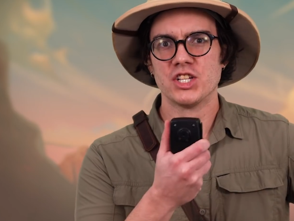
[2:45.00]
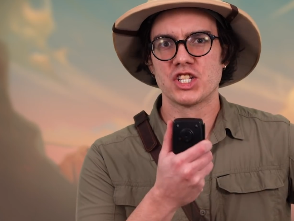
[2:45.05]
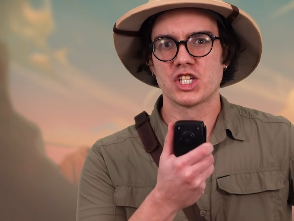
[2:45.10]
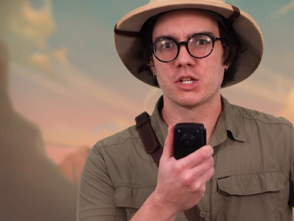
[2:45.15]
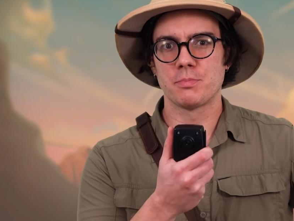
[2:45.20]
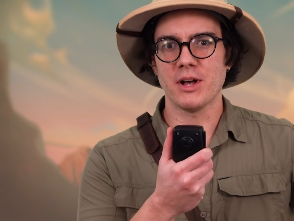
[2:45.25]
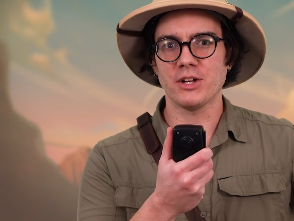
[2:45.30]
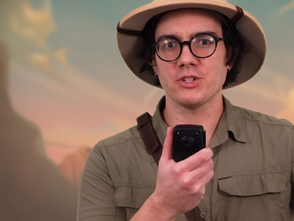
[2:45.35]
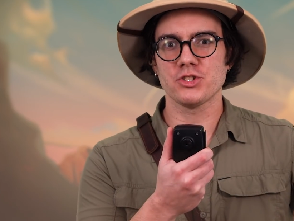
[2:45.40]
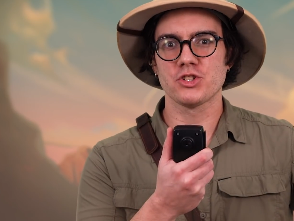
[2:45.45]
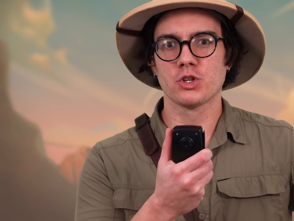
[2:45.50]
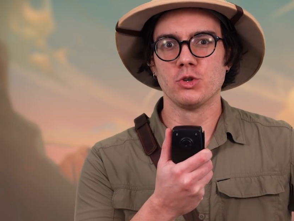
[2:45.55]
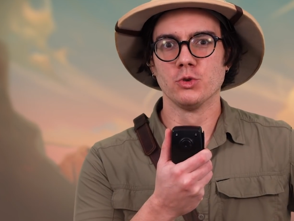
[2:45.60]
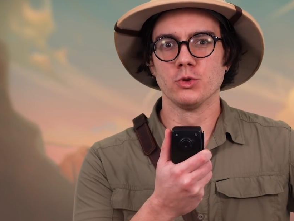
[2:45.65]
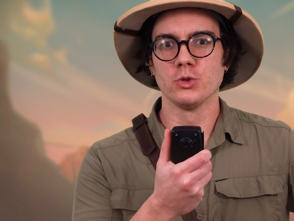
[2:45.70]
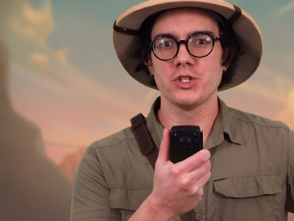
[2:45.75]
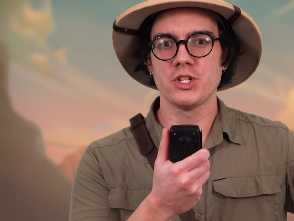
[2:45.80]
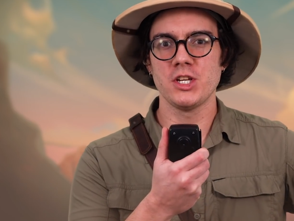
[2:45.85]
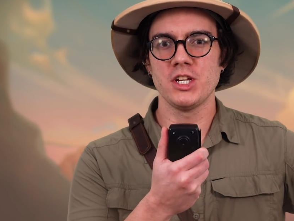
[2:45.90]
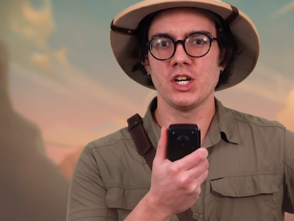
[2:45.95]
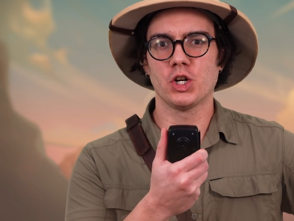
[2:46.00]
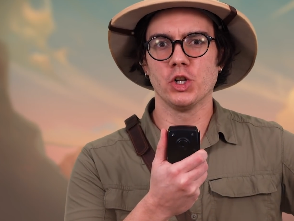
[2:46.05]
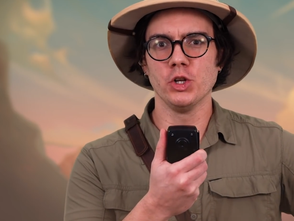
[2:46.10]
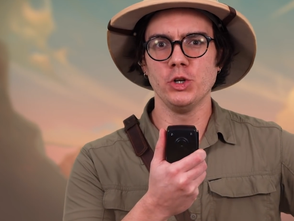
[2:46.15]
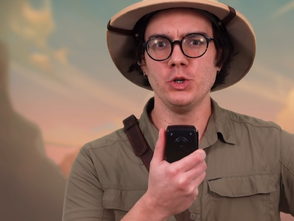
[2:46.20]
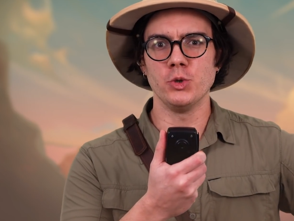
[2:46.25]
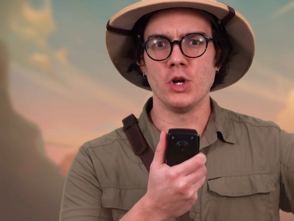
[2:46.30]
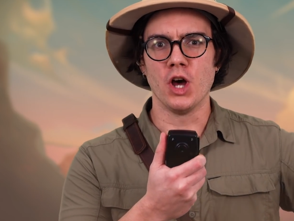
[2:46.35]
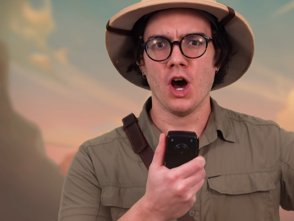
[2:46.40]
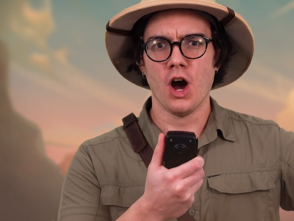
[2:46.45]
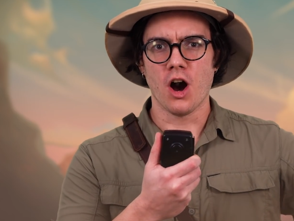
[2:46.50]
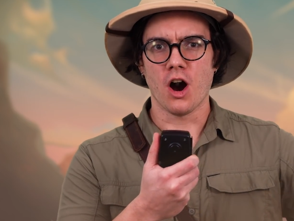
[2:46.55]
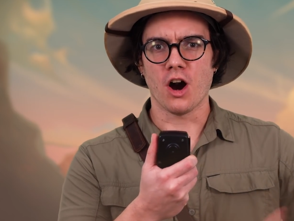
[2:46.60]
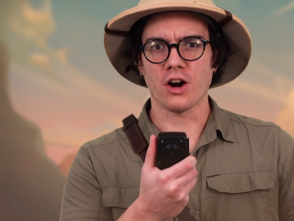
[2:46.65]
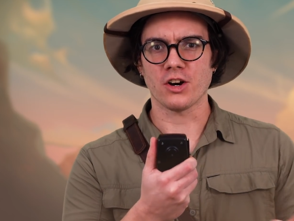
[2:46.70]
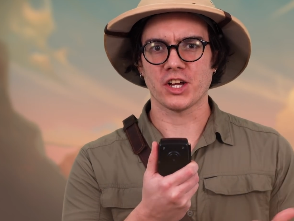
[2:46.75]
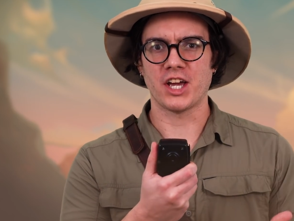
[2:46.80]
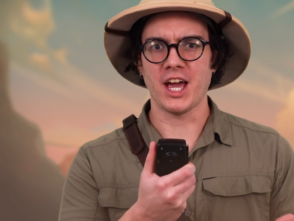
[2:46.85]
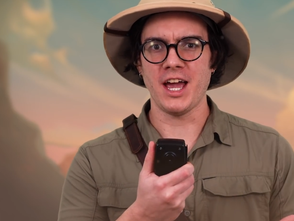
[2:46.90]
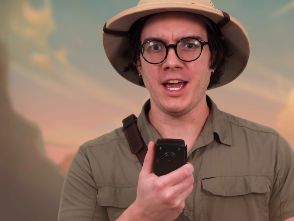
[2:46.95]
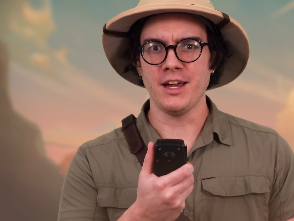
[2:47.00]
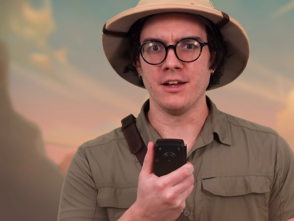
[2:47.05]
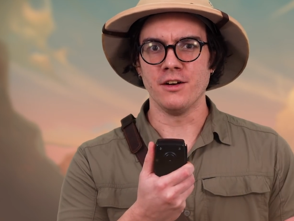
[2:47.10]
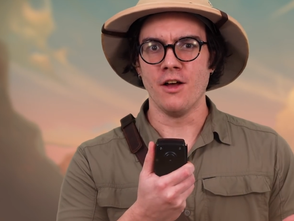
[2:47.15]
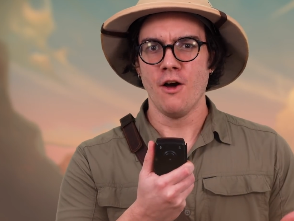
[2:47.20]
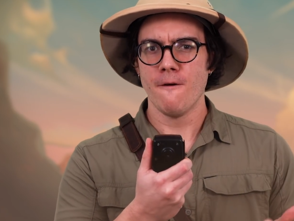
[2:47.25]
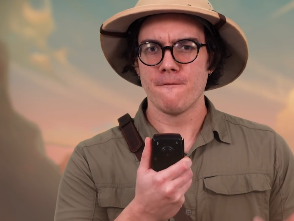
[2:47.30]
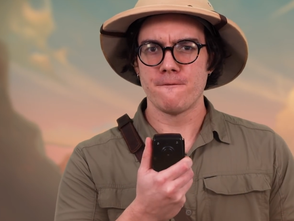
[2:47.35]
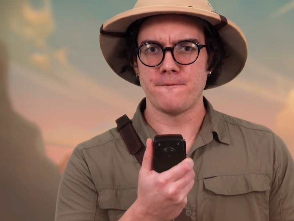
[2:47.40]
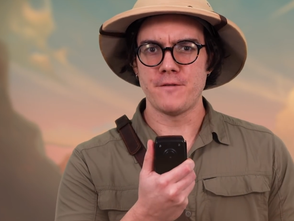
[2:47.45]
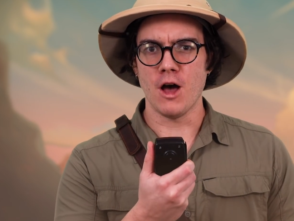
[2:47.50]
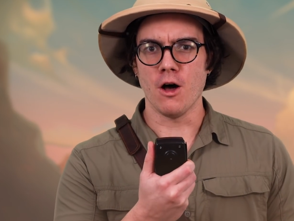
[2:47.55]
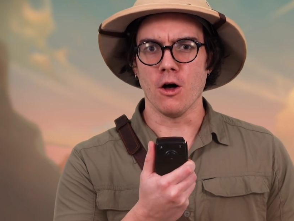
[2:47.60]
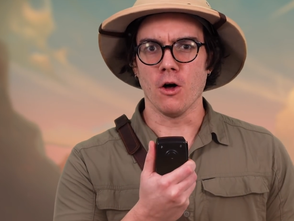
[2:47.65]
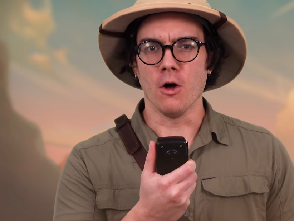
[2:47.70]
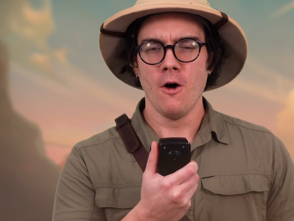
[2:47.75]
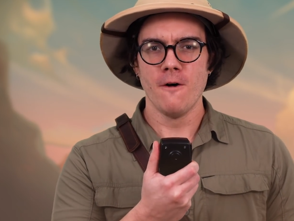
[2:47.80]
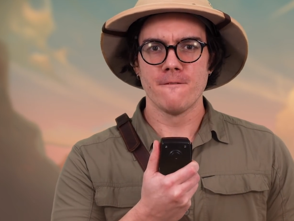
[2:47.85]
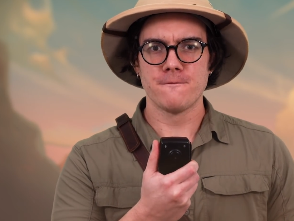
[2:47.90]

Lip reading: Spell schools include Arcane, Fel,